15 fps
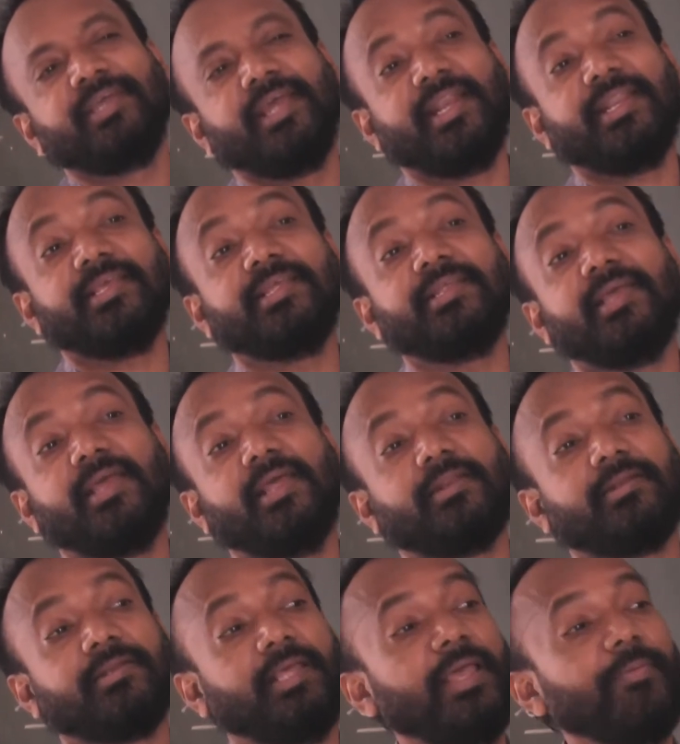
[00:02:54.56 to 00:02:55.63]
at a,
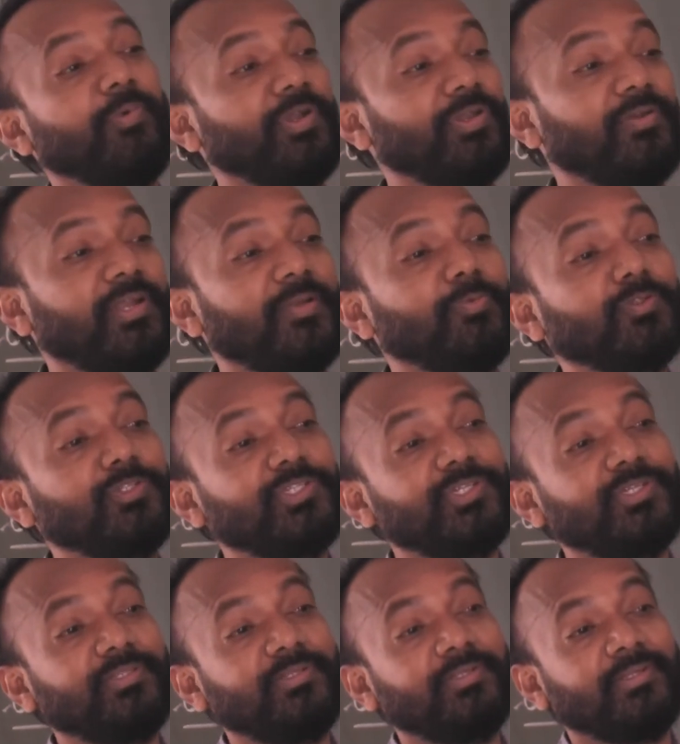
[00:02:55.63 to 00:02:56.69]
at a particular
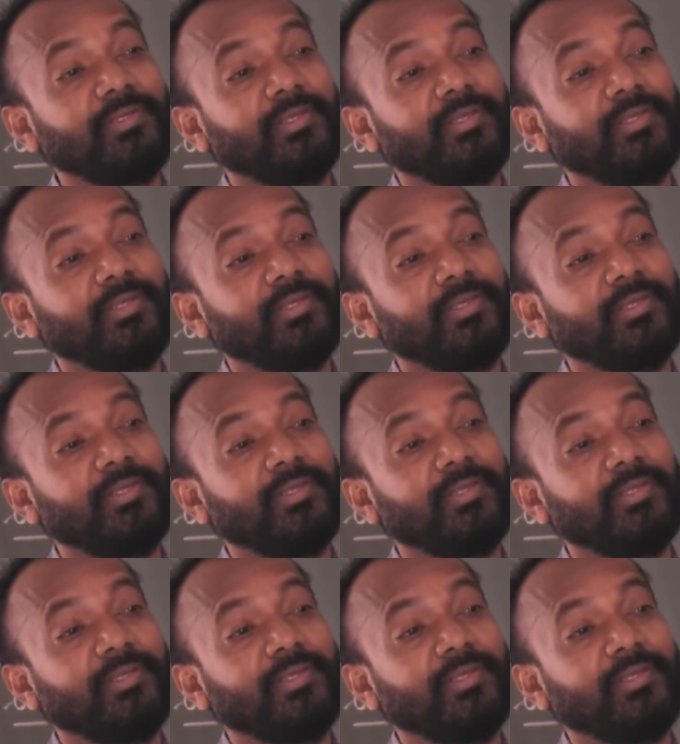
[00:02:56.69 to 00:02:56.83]
position.